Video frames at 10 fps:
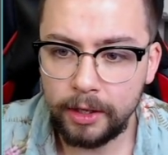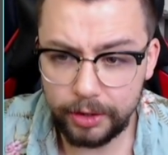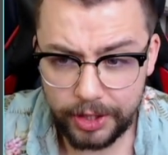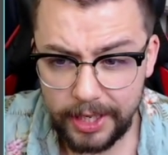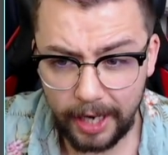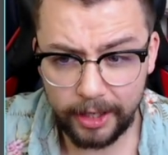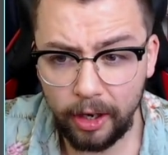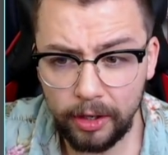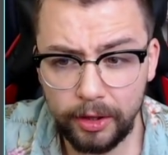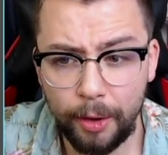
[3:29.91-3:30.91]
you'll see I
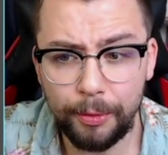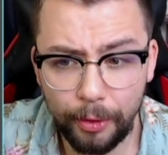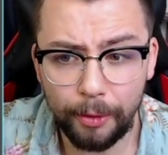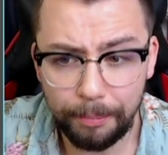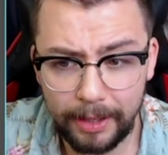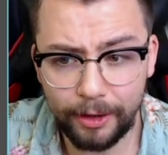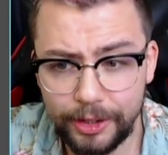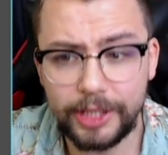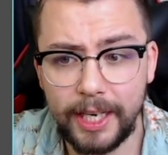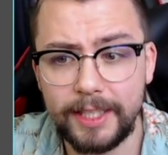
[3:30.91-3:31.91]
can't load up my
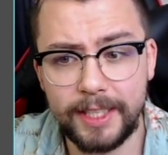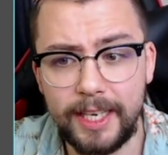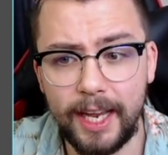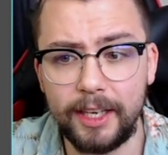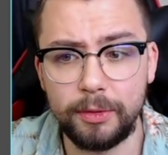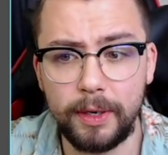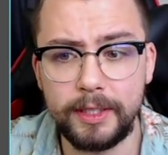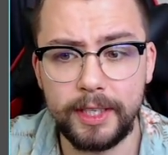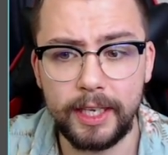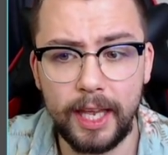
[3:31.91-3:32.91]
Logitech
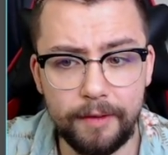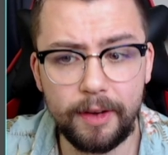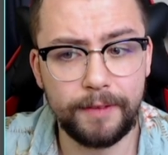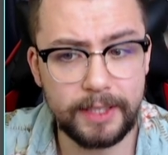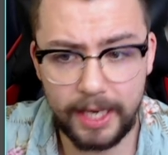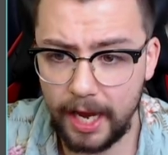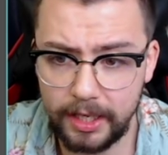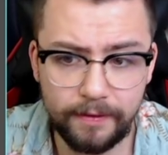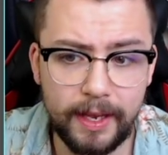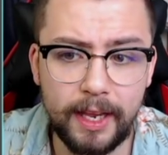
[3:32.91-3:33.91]
C920, even if I
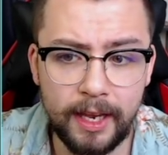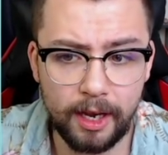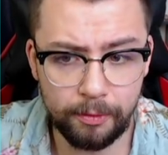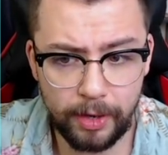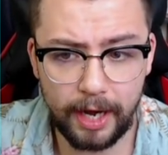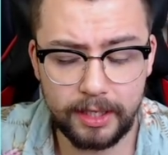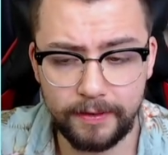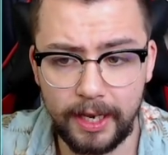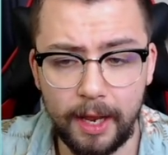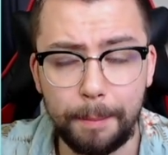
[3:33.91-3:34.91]
deactivate it and
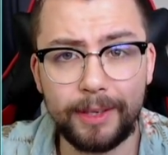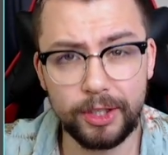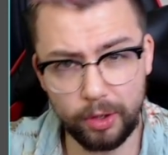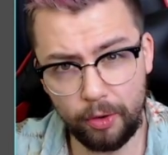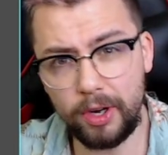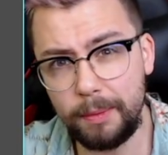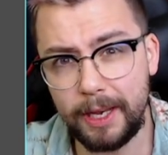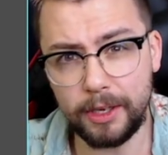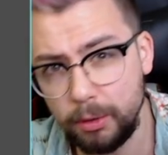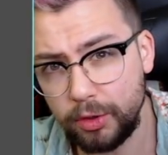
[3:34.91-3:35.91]
reactivate it, because it's already
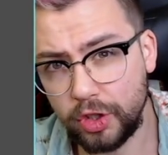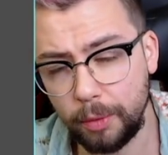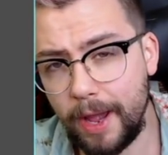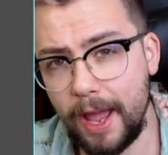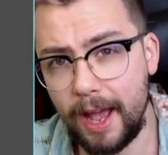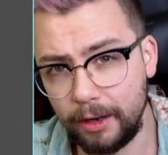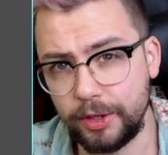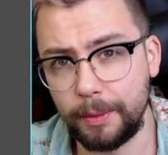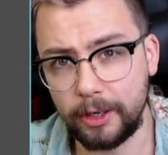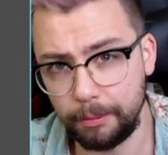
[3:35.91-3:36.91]
being used somewhere
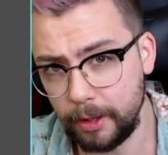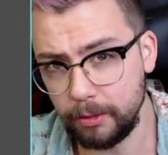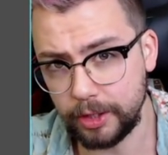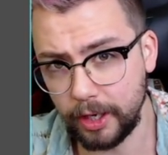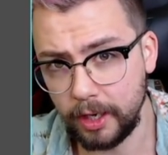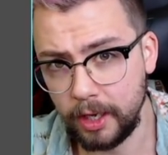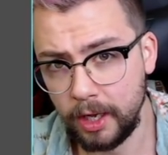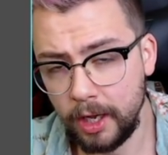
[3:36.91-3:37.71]
else on my computer.